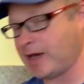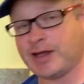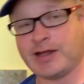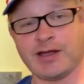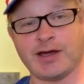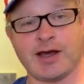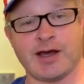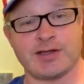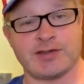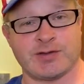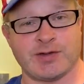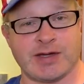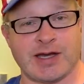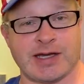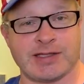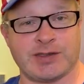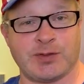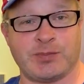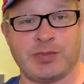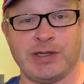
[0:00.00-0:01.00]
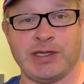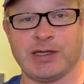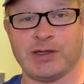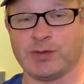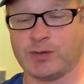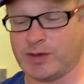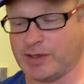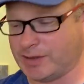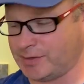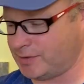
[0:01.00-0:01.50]
Allie also got the
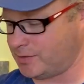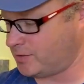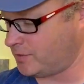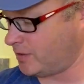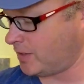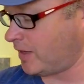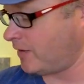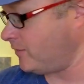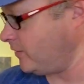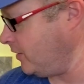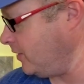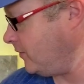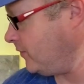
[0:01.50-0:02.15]
peanut one. So they have a